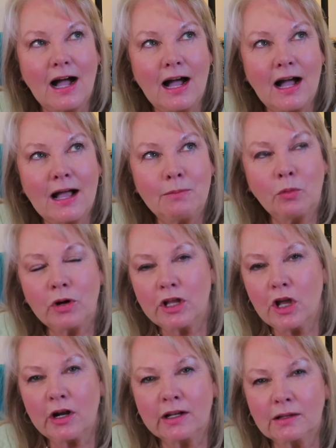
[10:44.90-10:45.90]
I'm
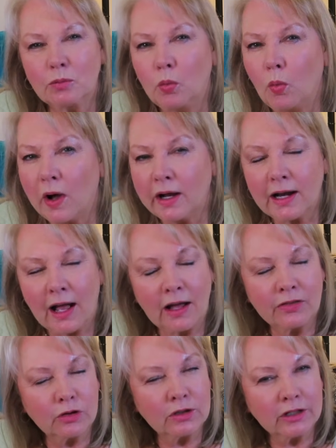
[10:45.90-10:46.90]
working on one
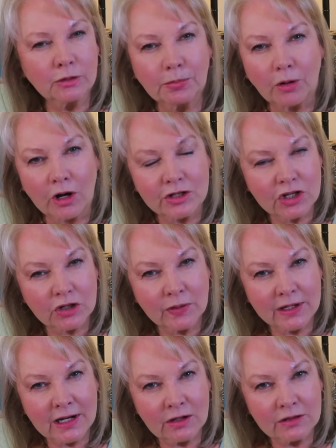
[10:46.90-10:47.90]
other little project
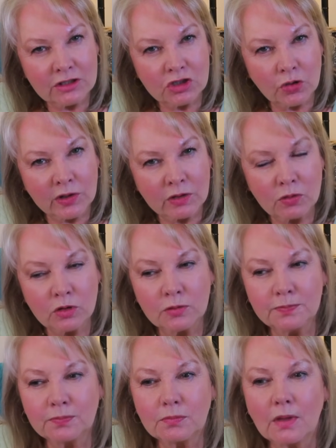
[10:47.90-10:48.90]
right now in the sewing
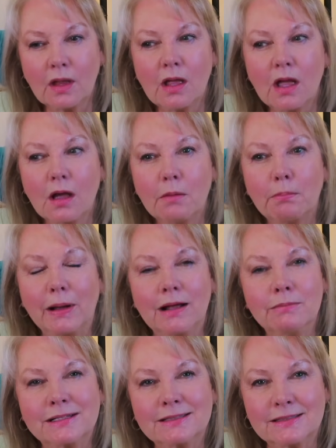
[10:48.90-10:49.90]
room, but
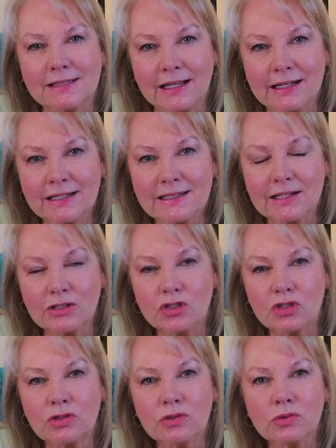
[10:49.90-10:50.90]
I'm excited
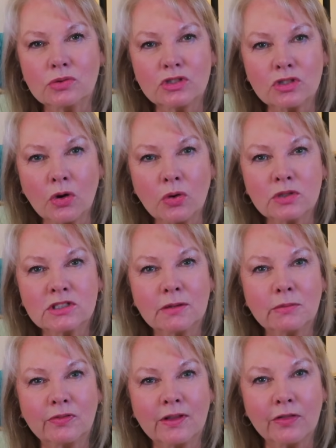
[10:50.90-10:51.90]
to sew
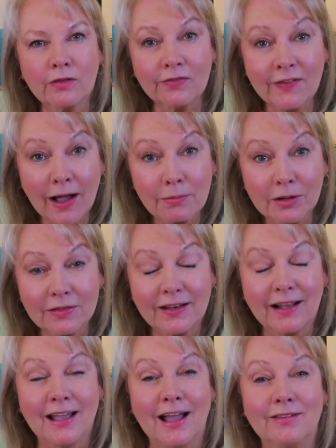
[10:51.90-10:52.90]
some of the other fabric
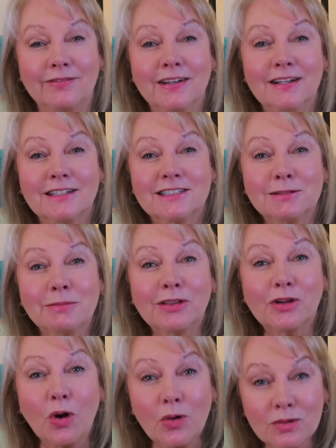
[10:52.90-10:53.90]
that I have, some of
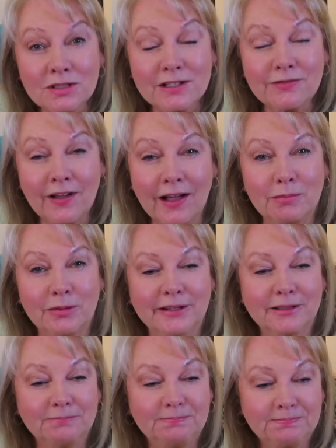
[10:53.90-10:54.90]
the cozy
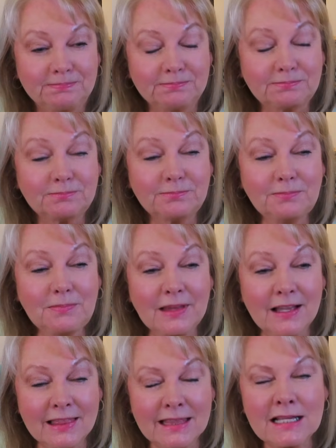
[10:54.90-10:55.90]
fabric.
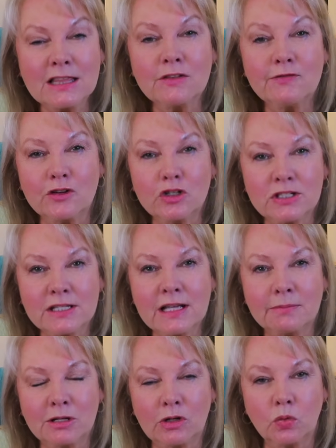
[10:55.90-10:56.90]
I think the first thing
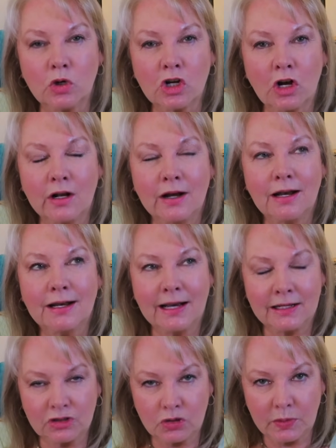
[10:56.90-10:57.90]
I'm going to work on
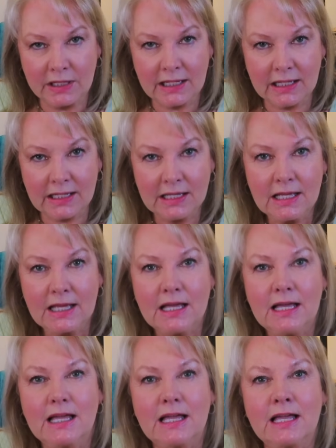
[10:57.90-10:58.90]
next week
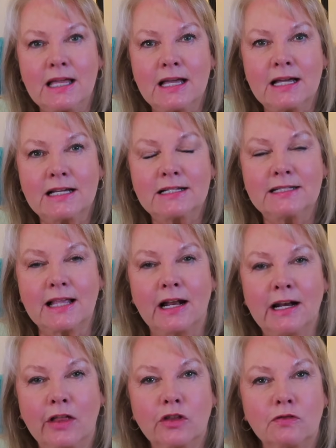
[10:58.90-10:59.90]
is
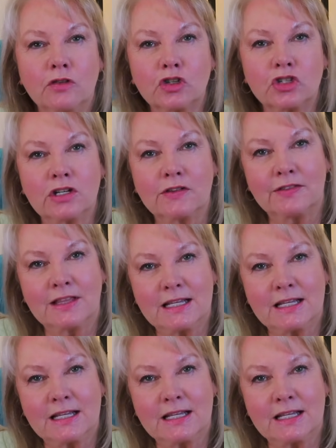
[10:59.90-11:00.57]
another version of